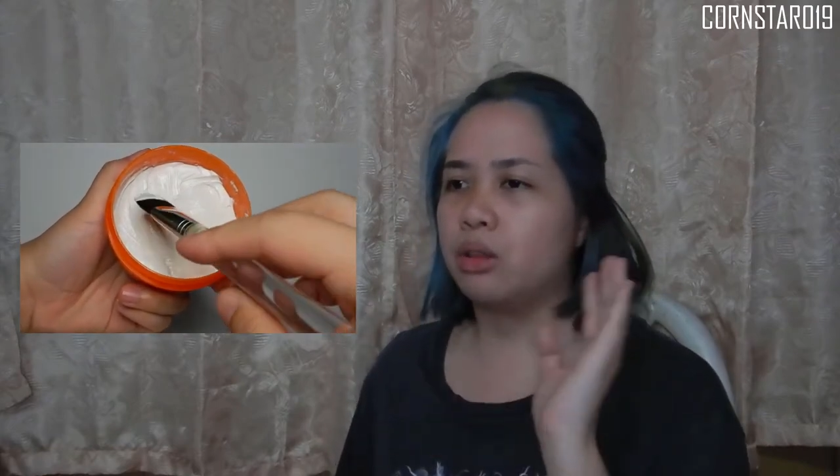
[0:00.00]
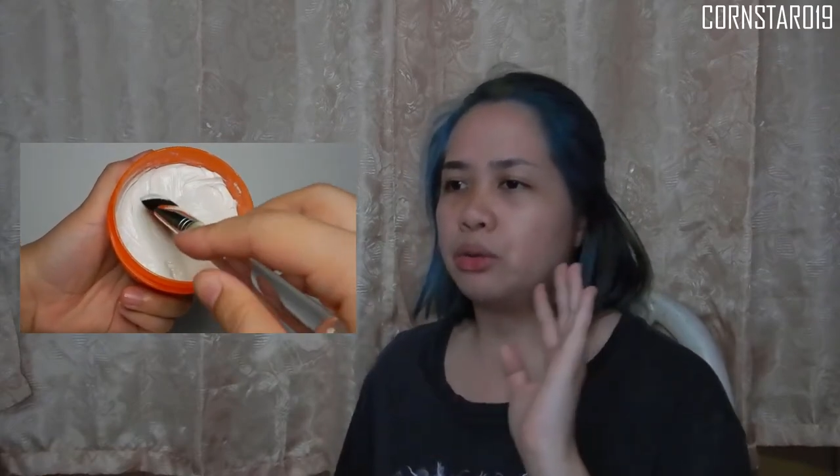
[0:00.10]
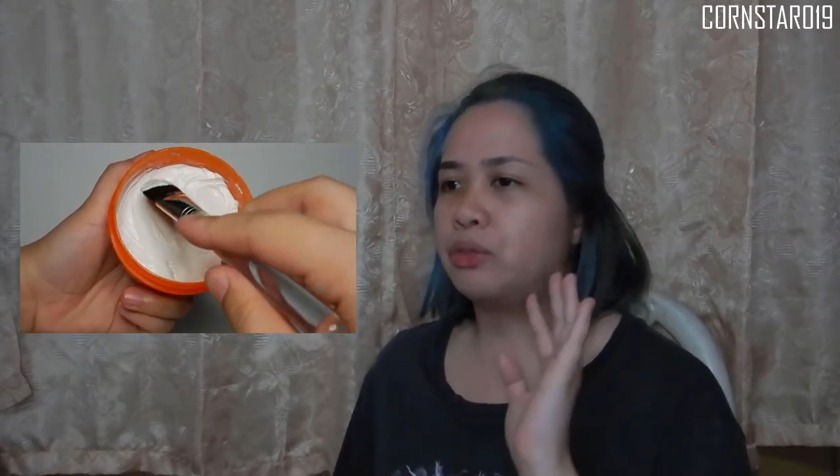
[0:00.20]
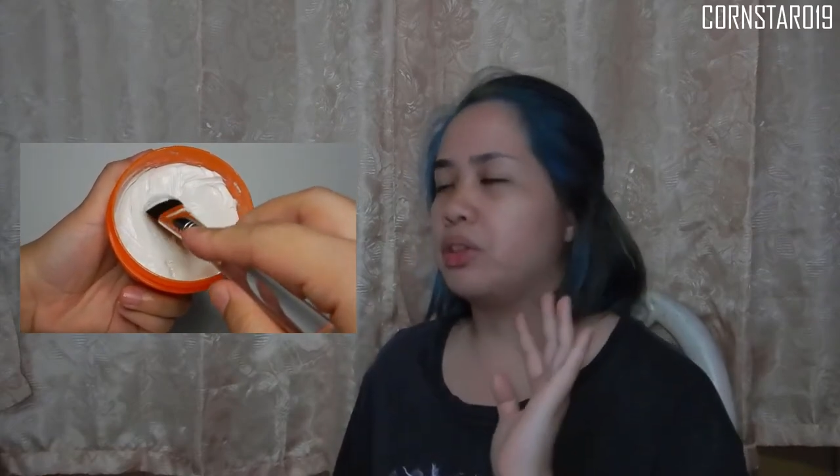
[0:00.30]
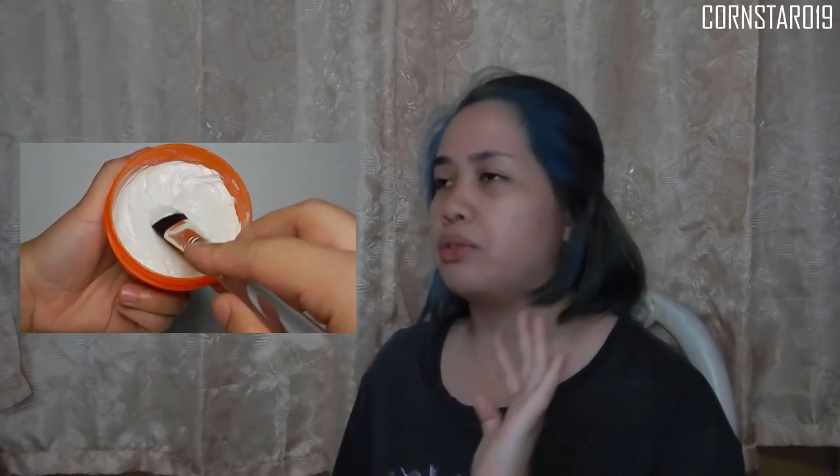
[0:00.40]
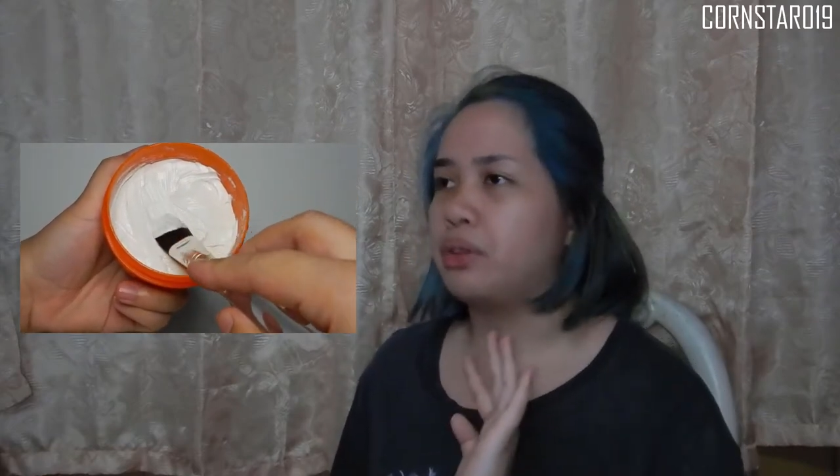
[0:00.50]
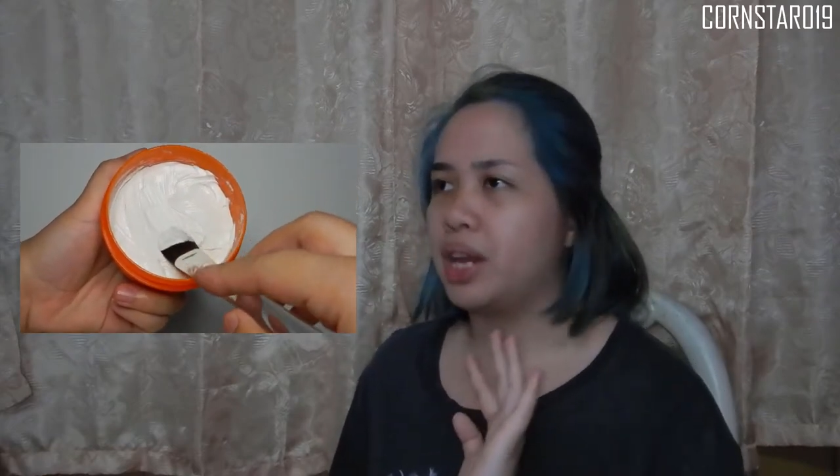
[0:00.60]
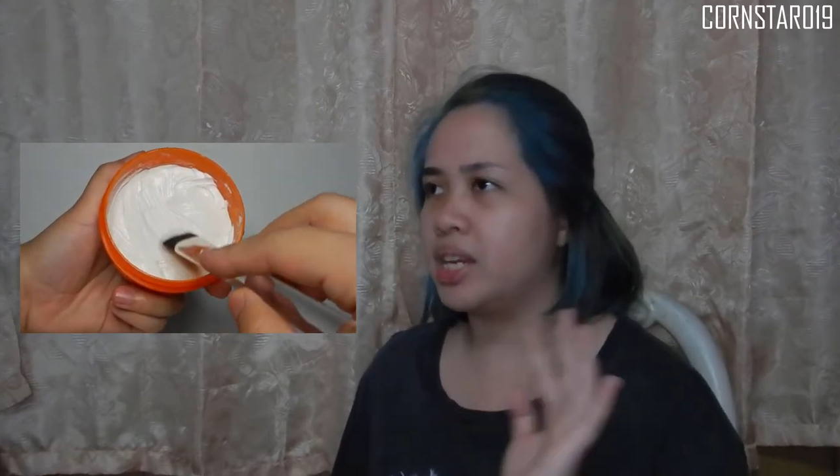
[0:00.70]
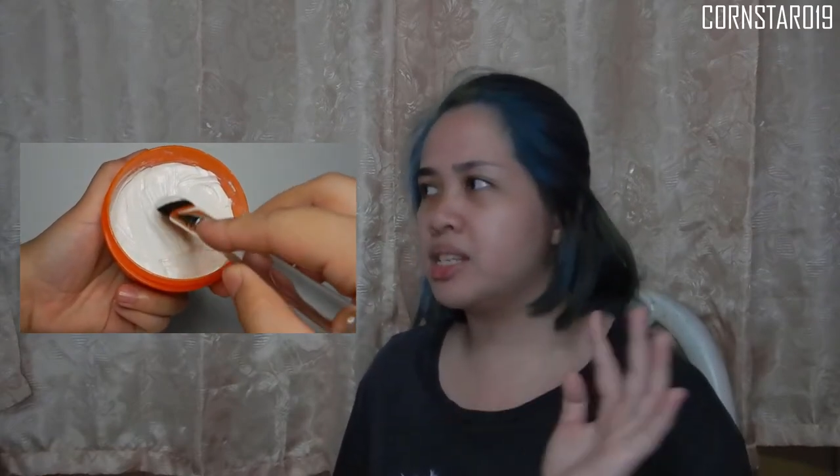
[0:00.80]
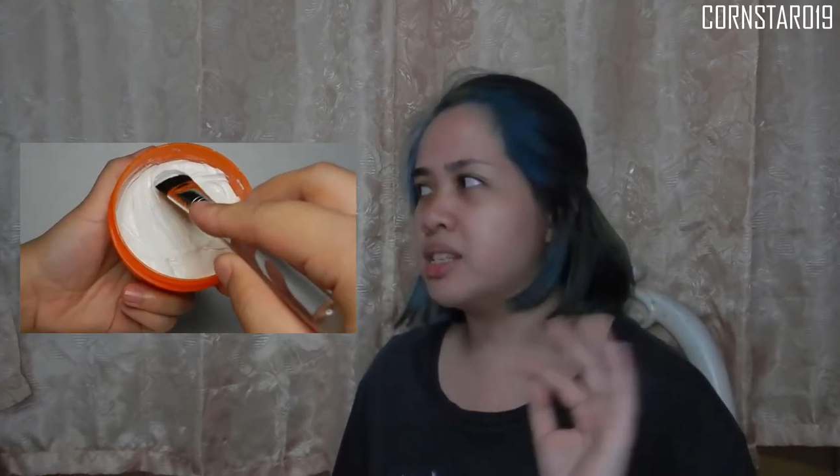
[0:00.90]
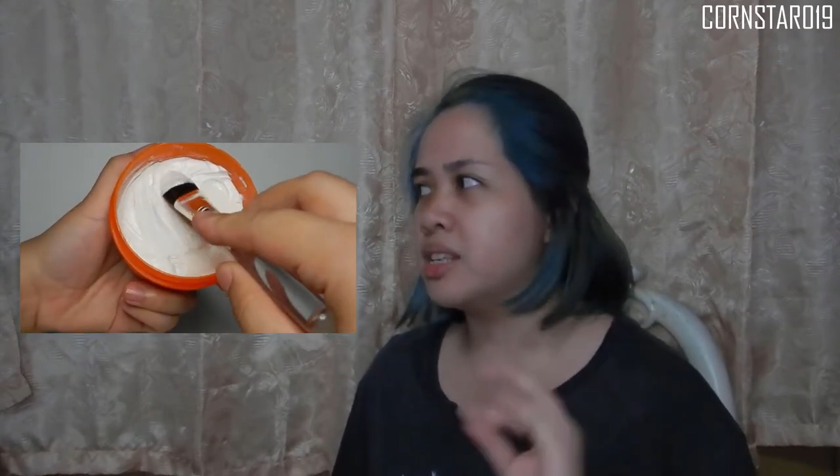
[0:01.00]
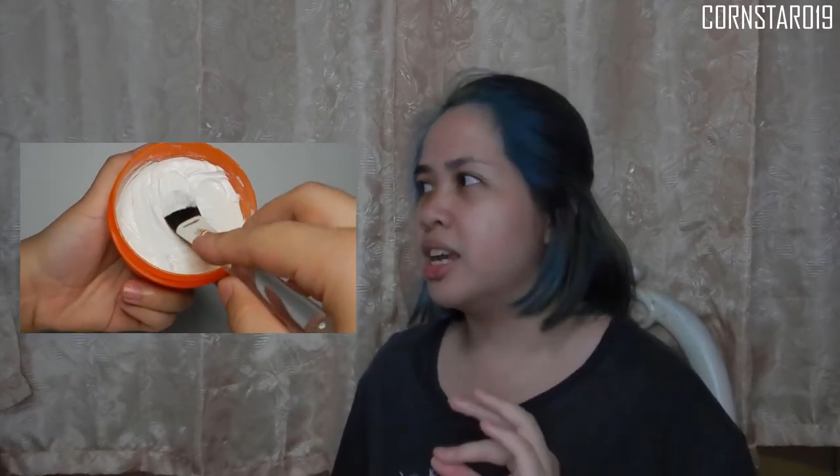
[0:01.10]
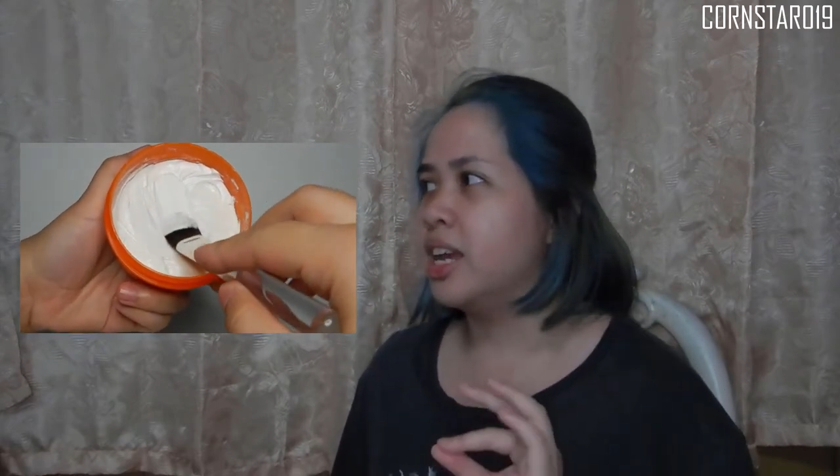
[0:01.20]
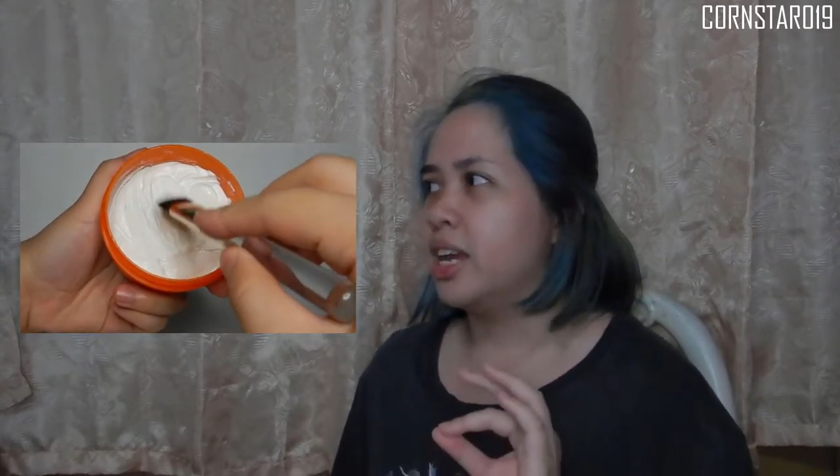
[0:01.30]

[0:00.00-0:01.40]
all over the face.